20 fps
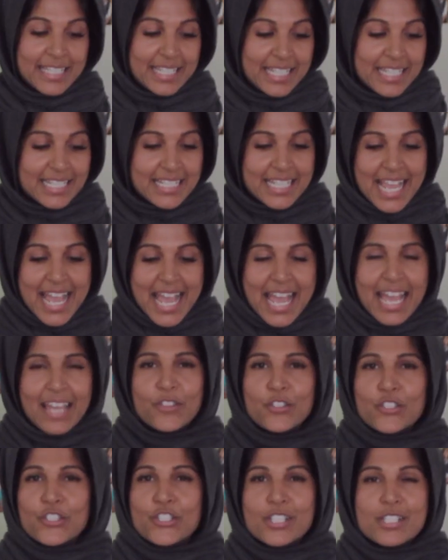eat, and
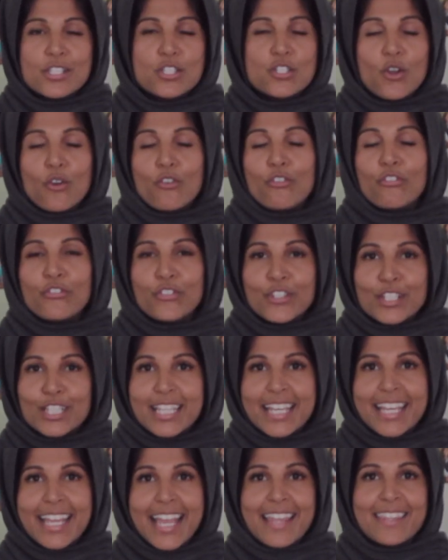they're just so
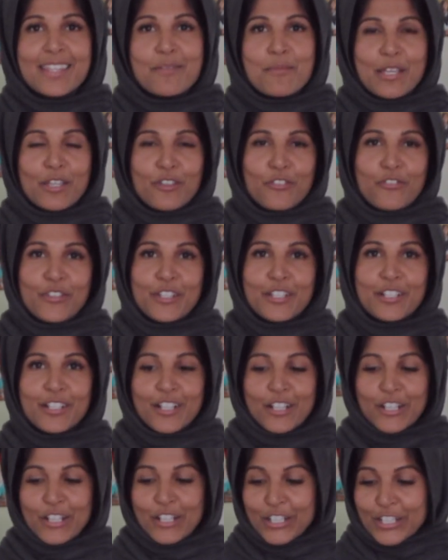filling and they make you feel
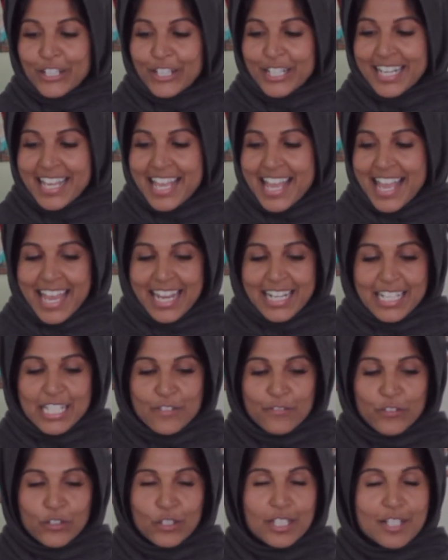good, and it's
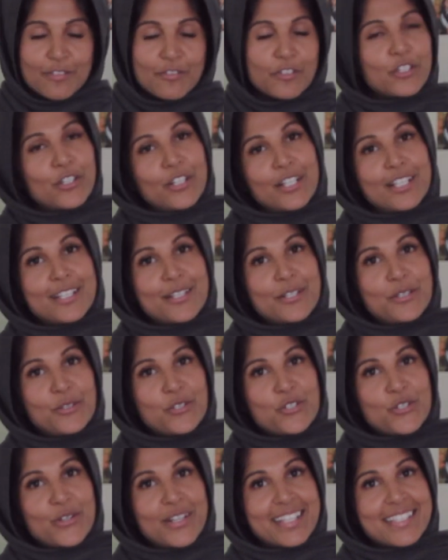full of good
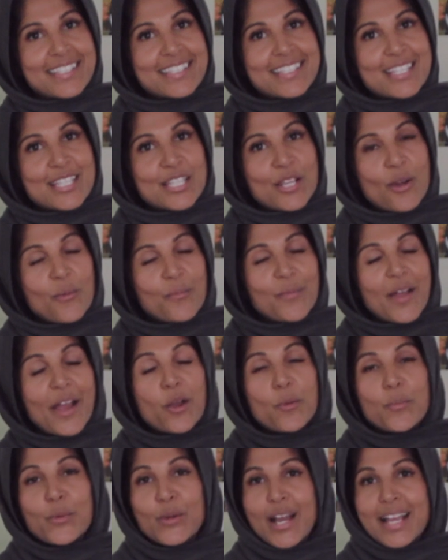nutrients. So I
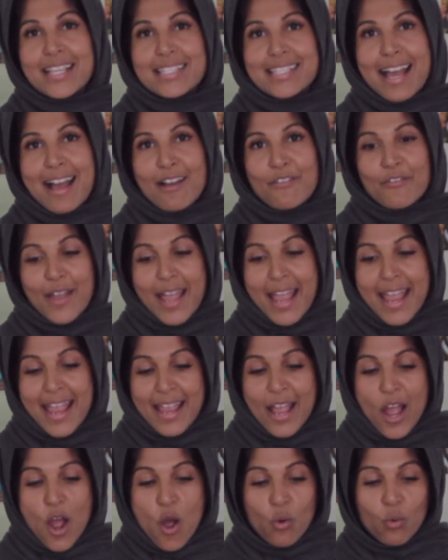hope you guys have
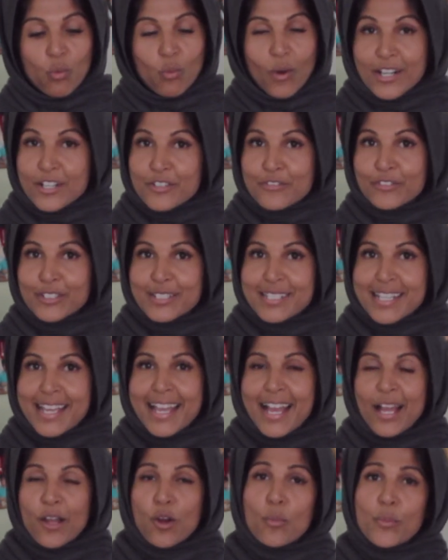a wonderful day.
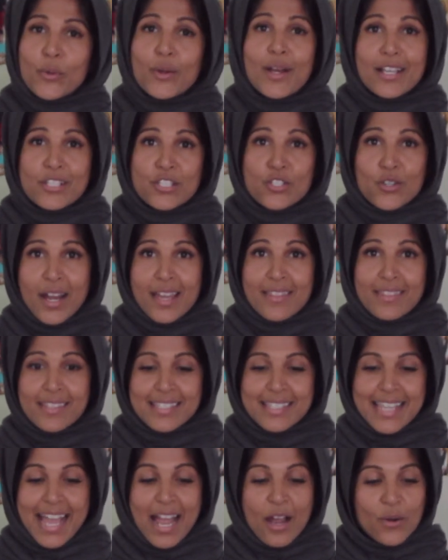I hope you guys try
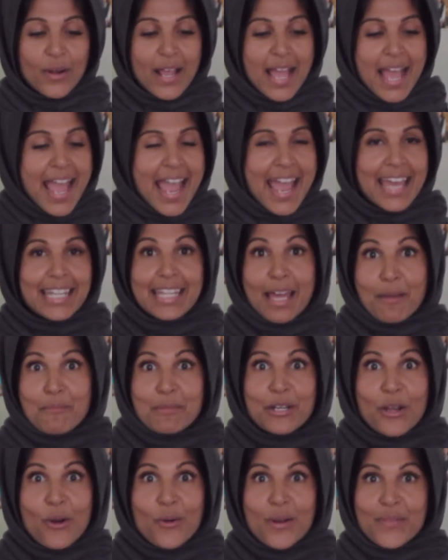these out, and let
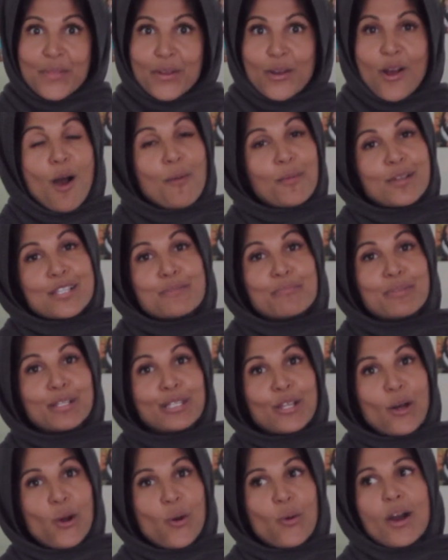me know in the comments
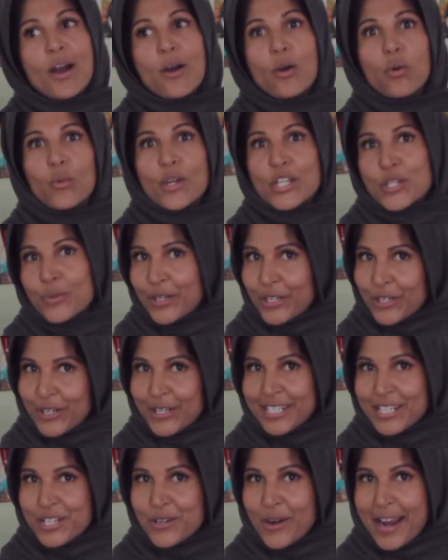below which one you're
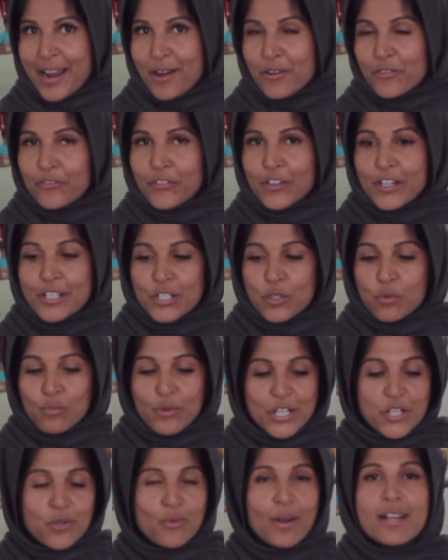gonna try out first,
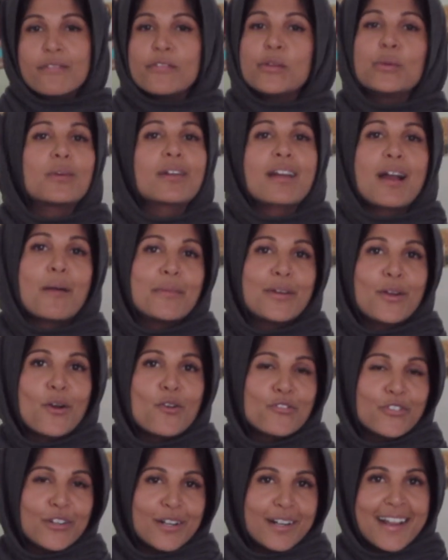which one, if you were coming
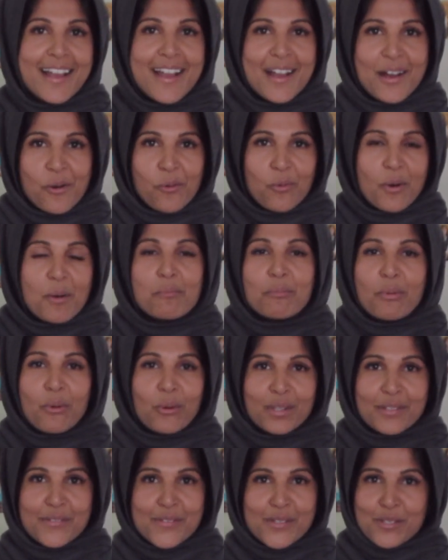over, what
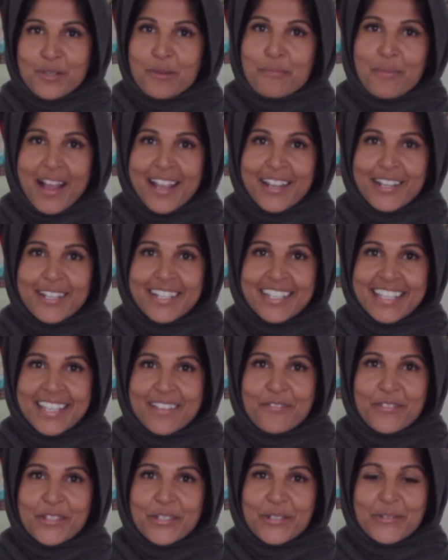bowl of soup I could
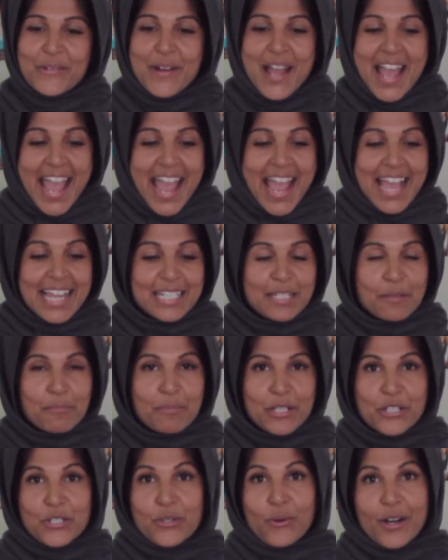give you, and
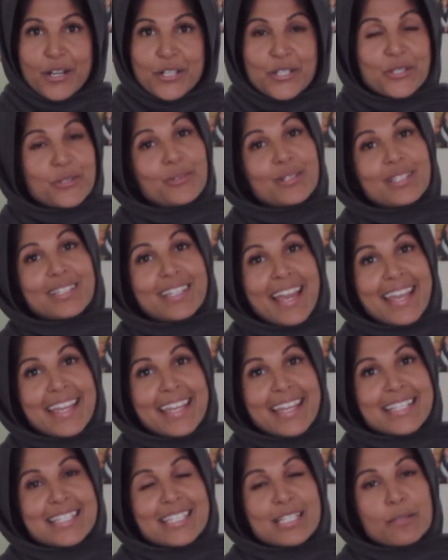be sure to
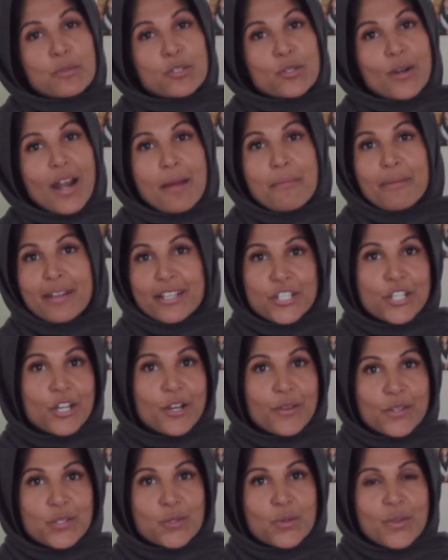like and subscribe and
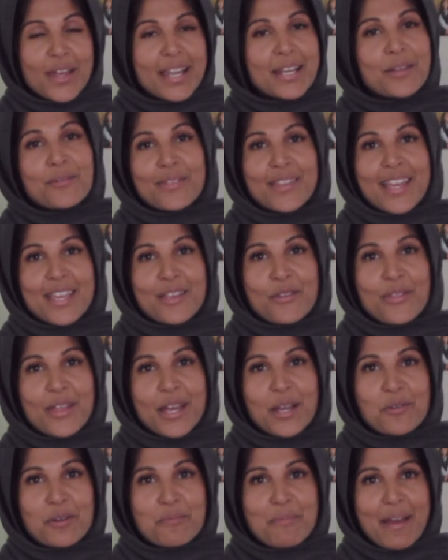share this with anyone that you
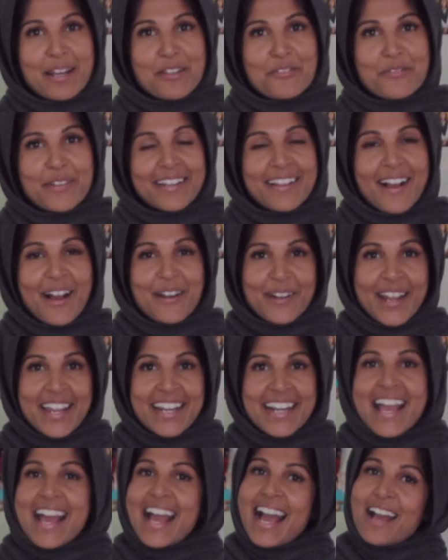think would benefit. All
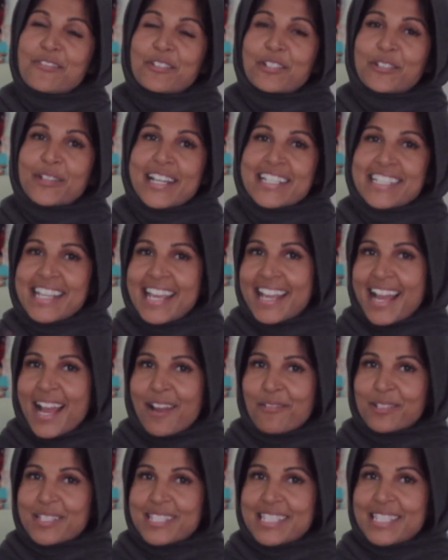right, have a great day. I
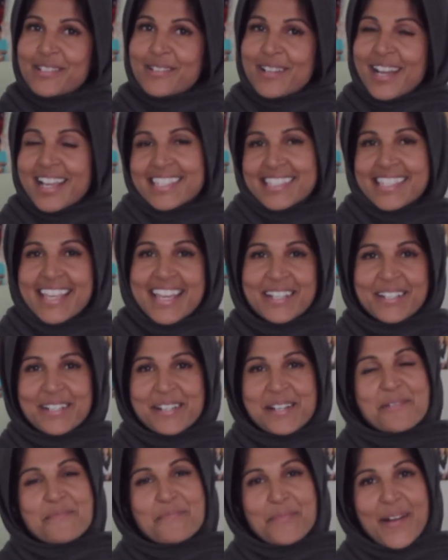will see you guys
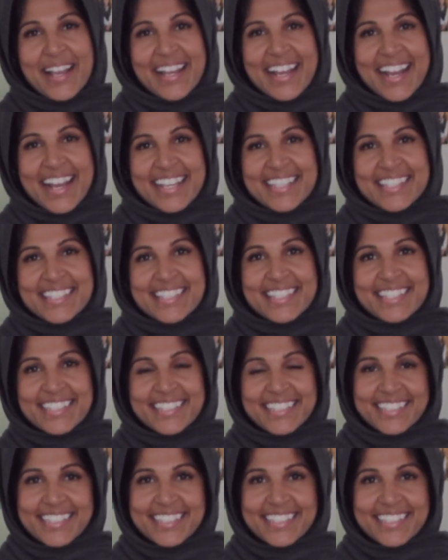later. Bye guys.